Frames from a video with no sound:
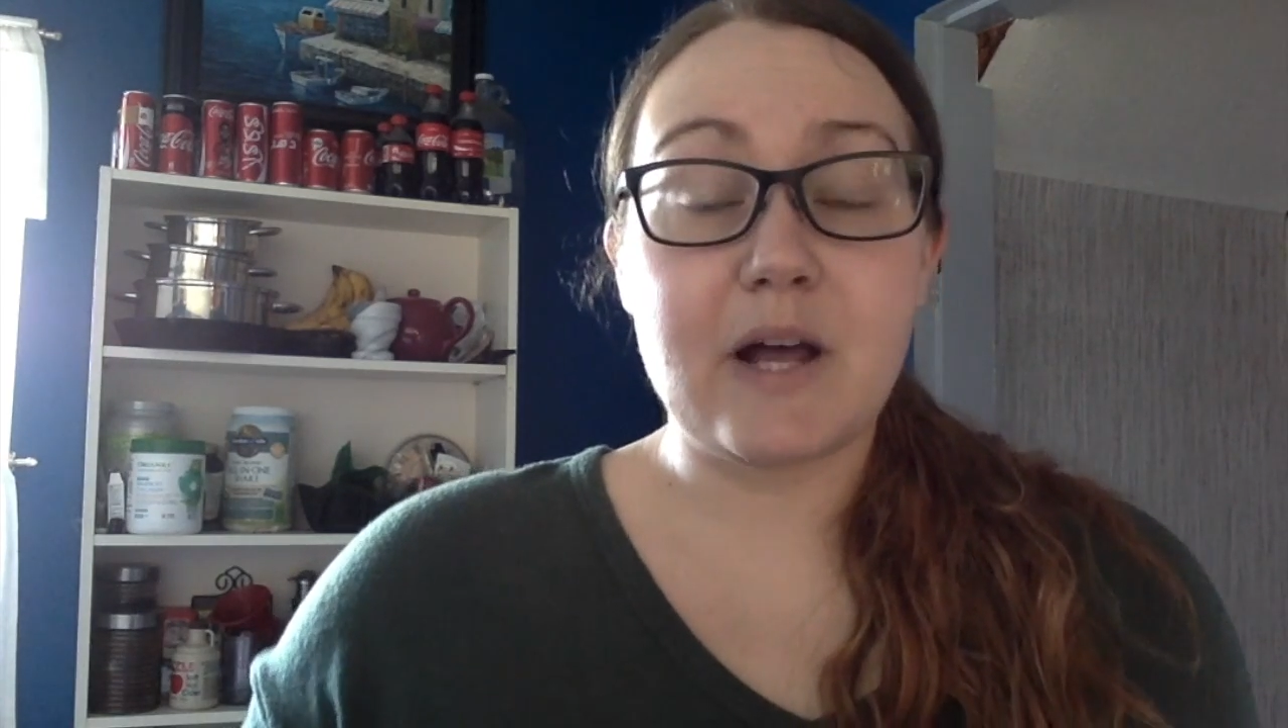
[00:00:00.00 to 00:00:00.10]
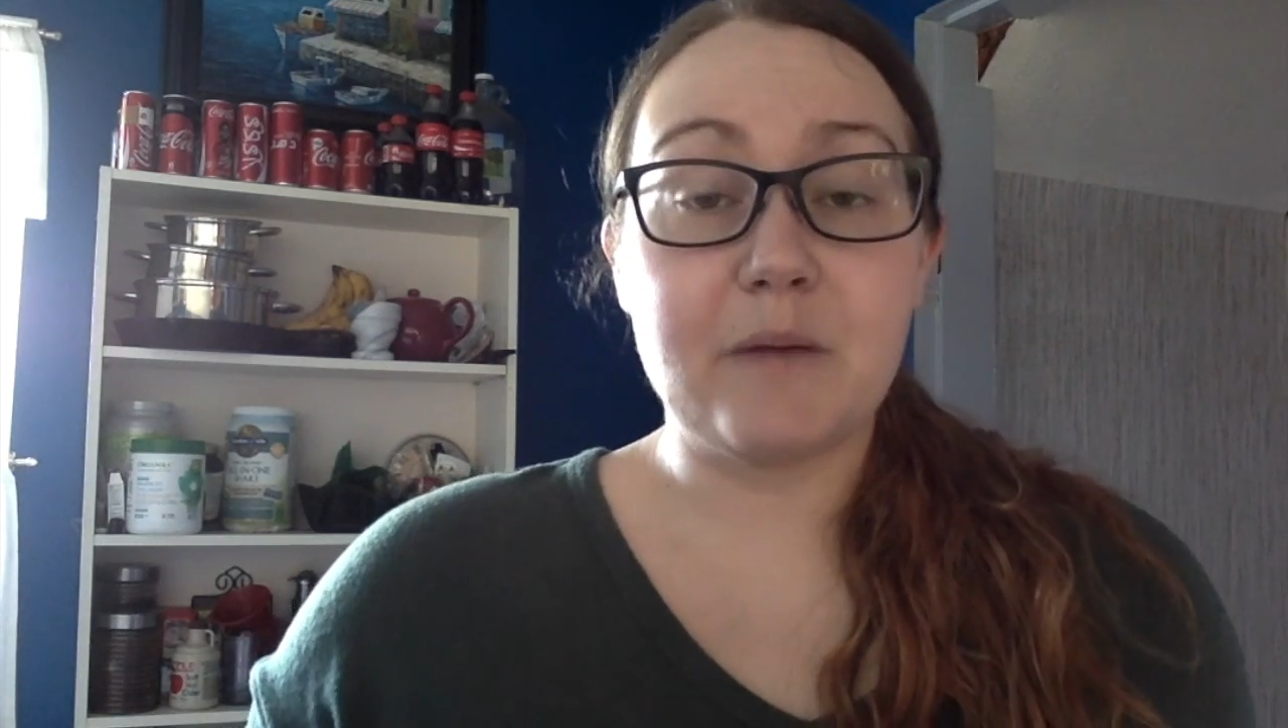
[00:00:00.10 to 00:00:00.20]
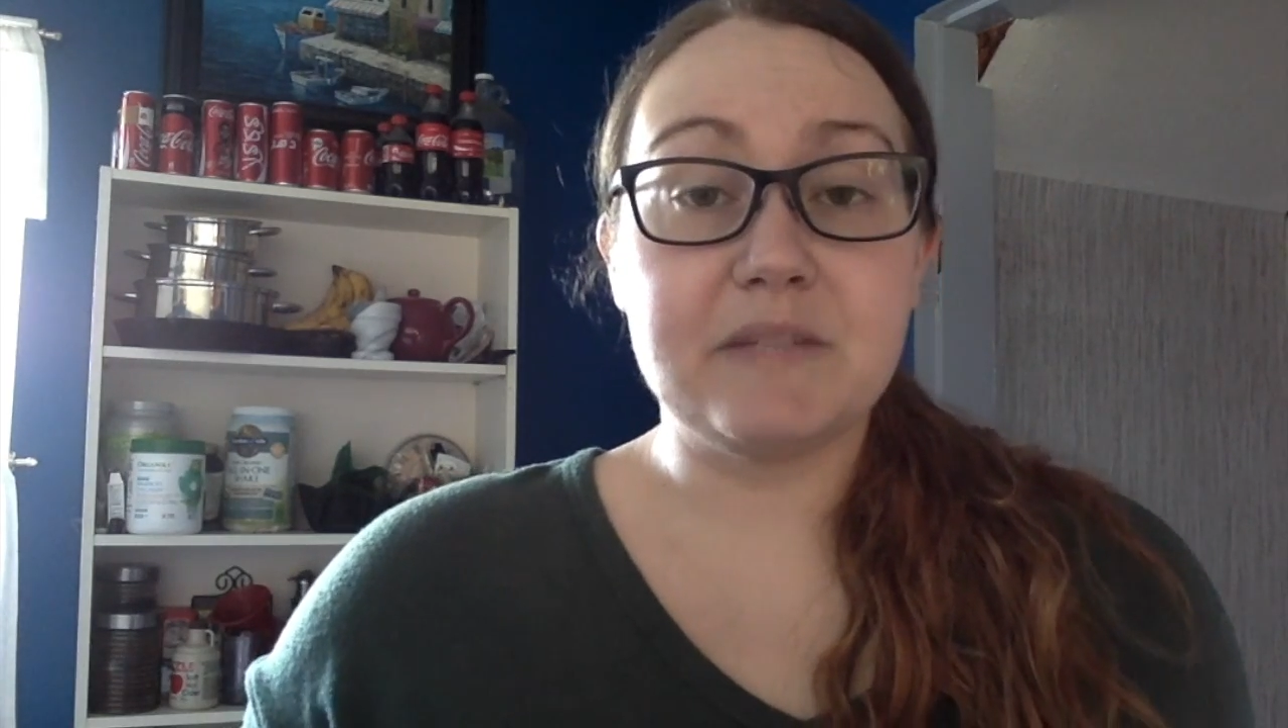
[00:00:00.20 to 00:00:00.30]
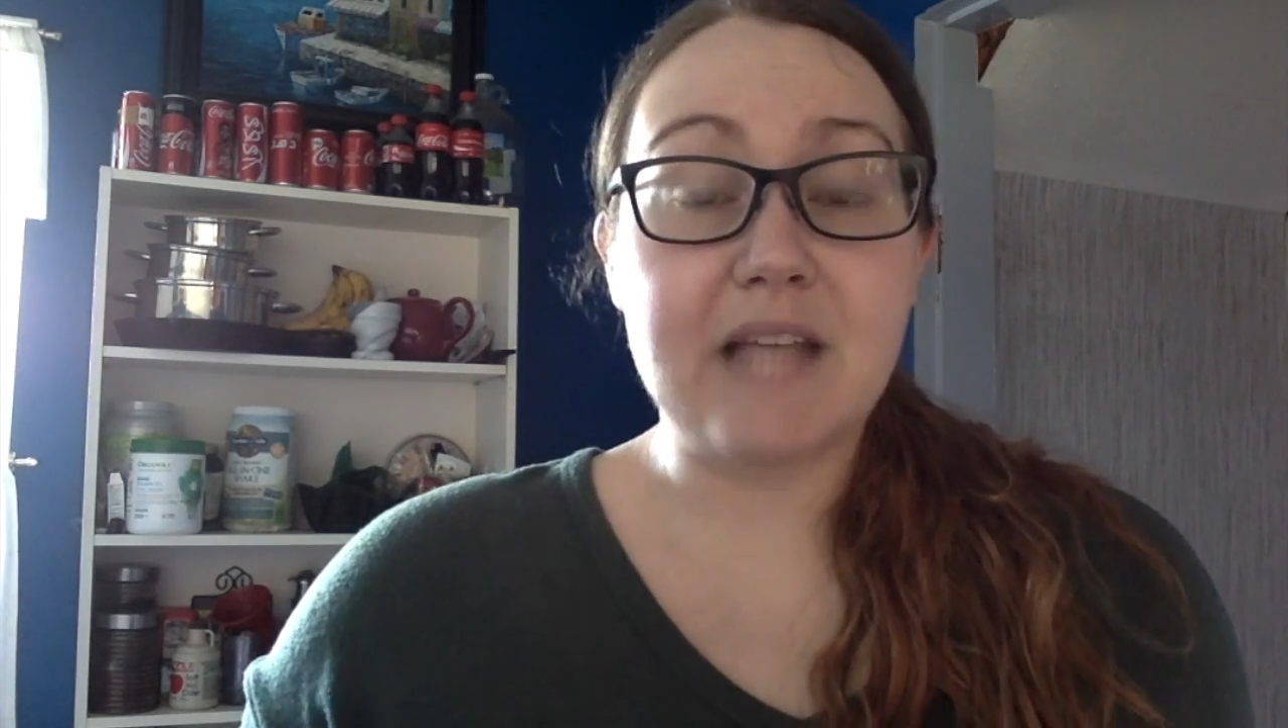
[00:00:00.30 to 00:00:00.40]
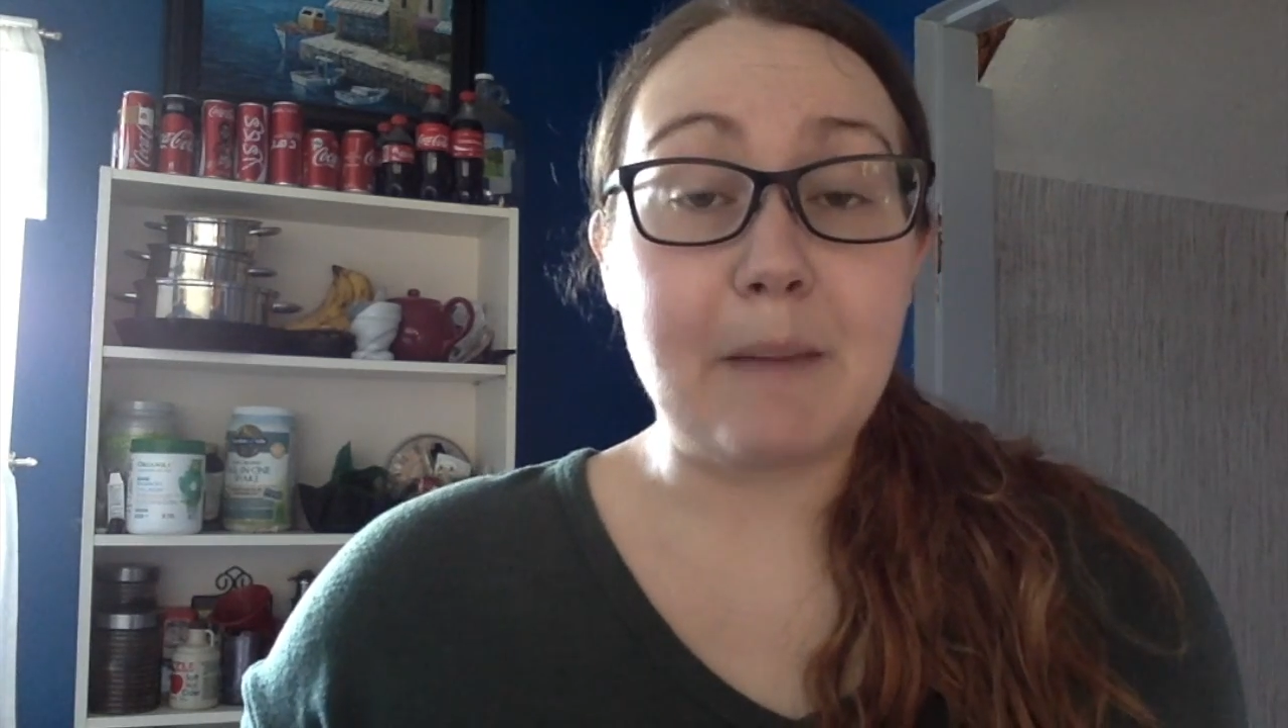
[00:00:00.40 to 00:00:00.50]

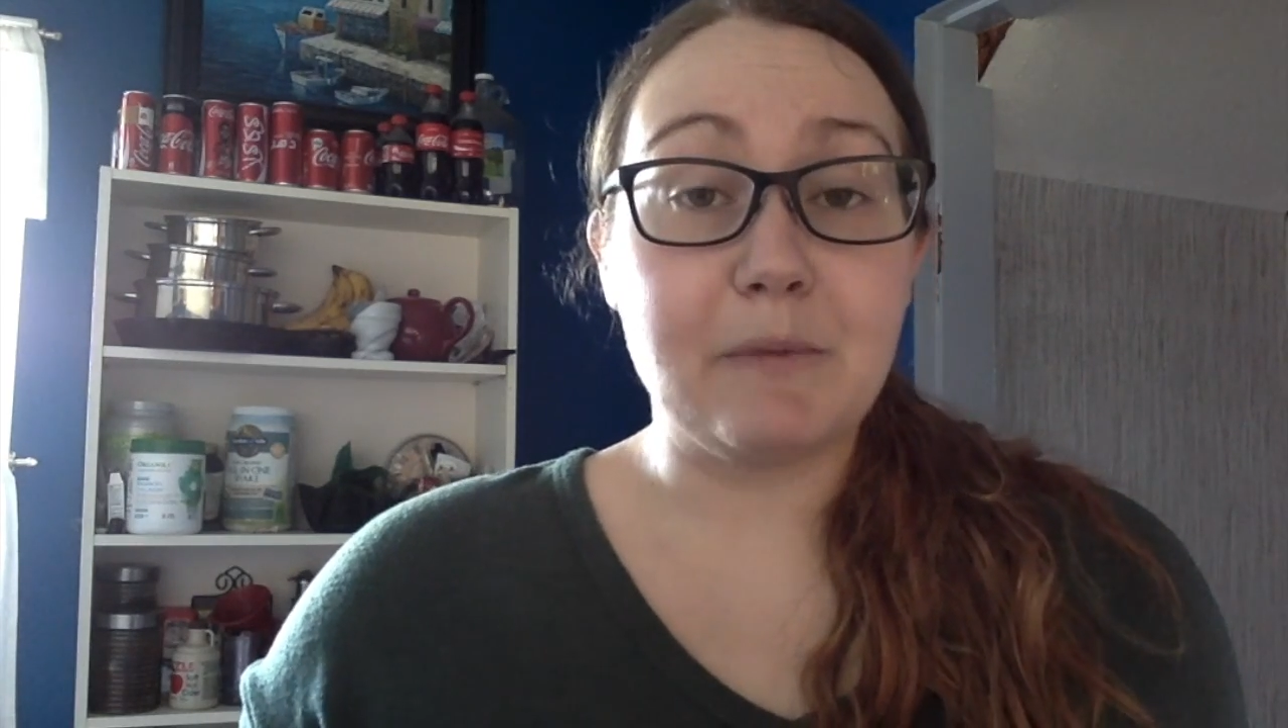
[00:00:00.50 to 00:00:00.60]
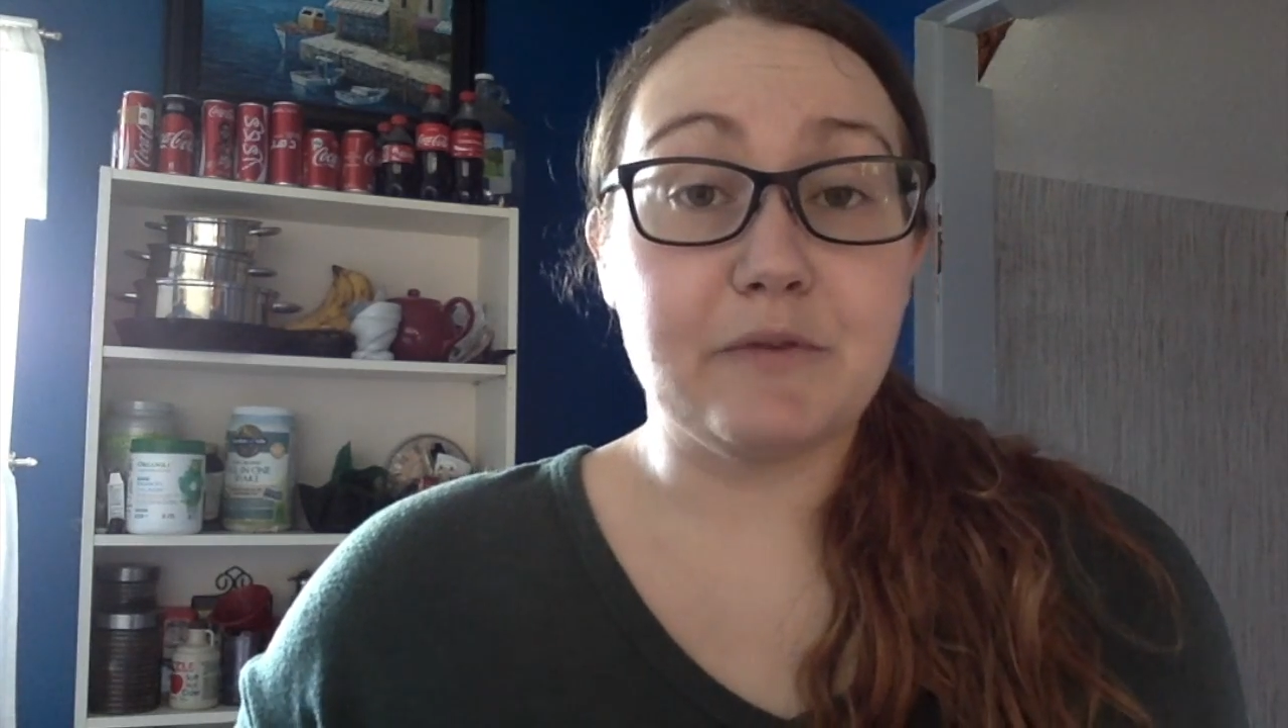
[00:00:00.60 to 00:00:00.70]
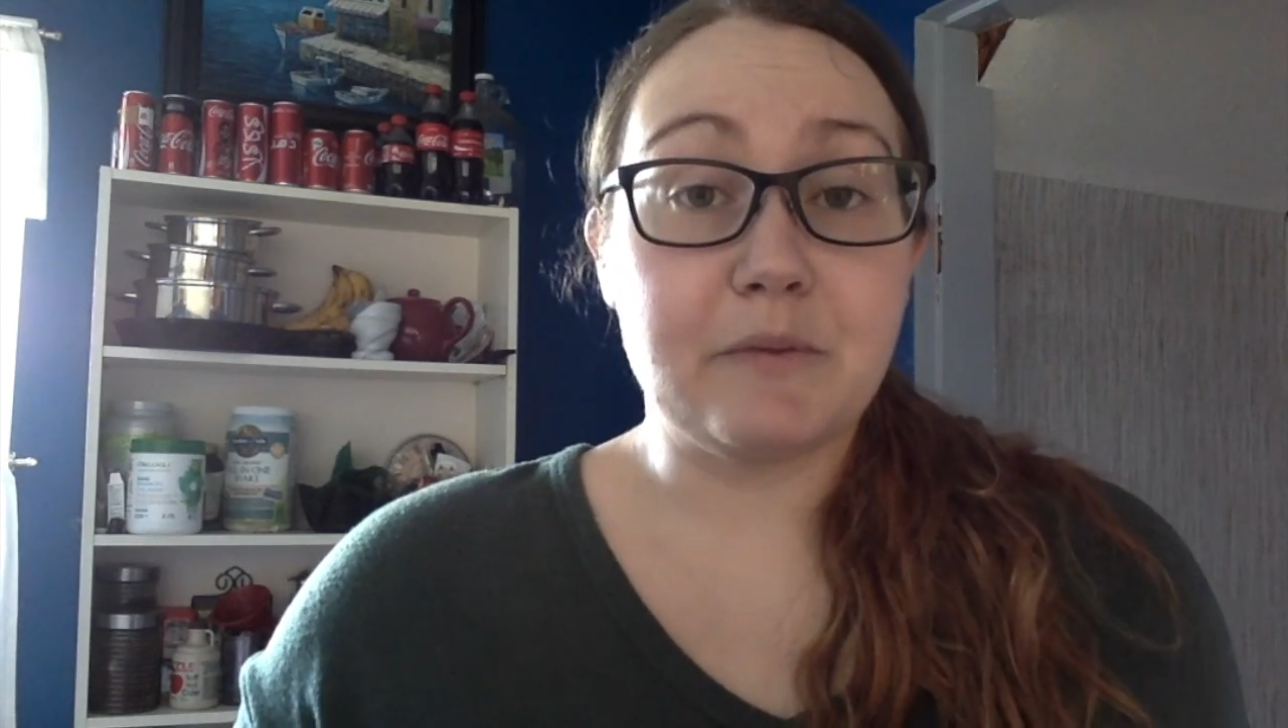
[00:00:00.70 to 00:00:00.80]
helps the apple